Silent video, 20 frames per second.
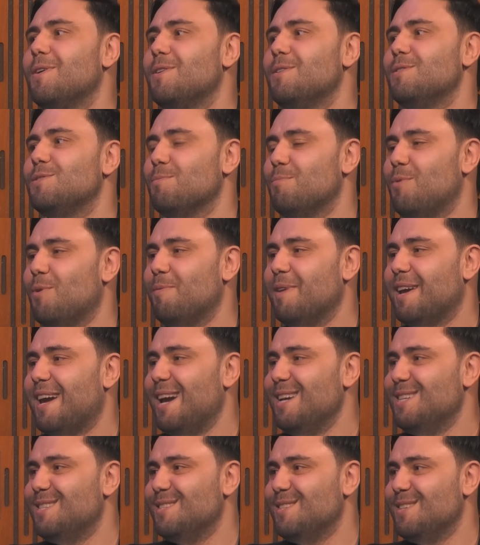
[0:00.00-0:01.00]
some
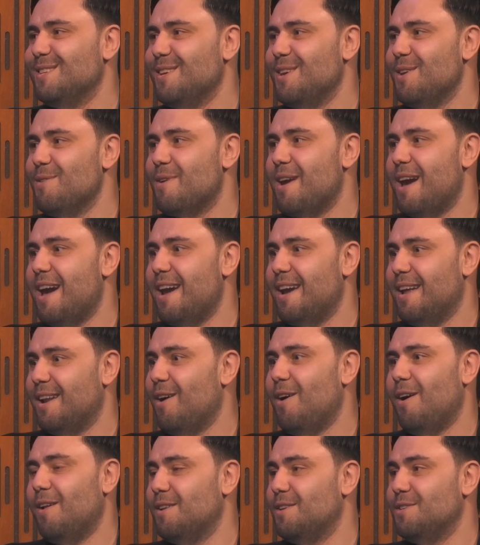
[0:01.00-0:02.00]
publications in the U K, and
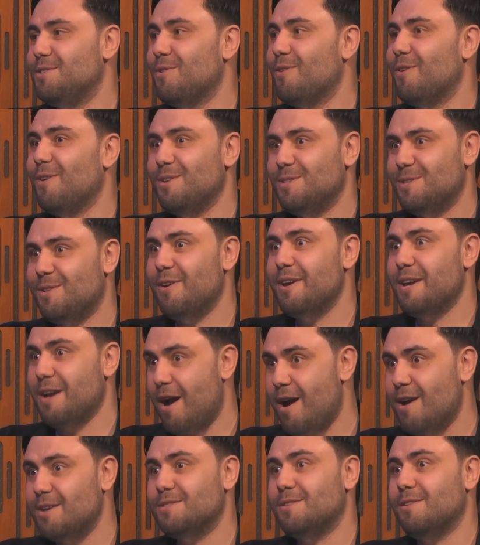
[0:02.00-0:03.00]
all the journalists like
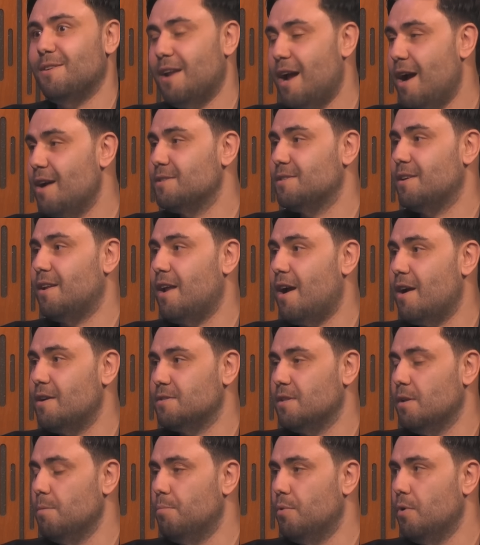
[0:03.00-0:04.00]
Arsenal, Arsenal,
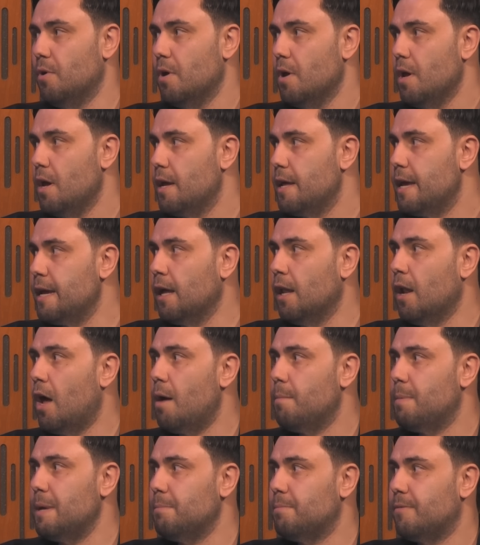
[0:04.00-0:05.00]
Arsenal. But I think a
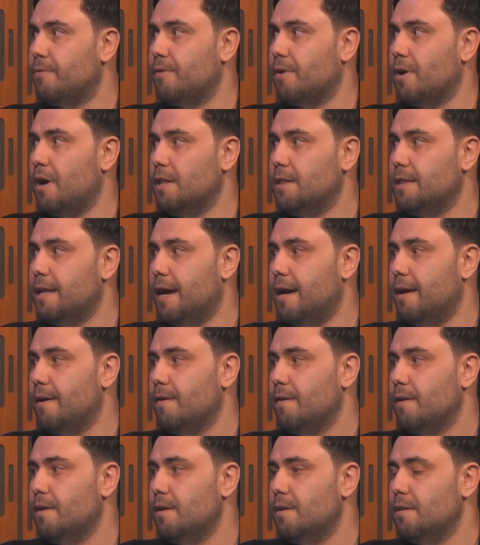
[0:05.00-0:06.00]
lot of people forgot that
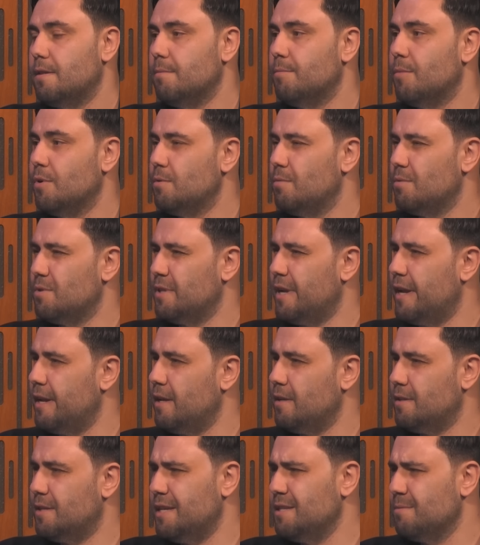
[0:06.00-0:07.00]
the month was
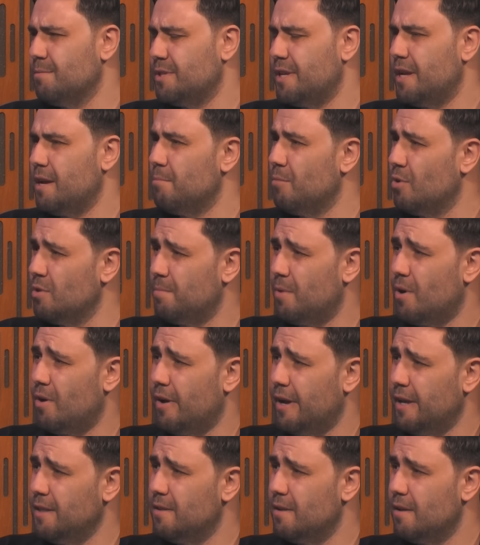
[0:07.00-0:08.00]
nearly, season was nearly a month behind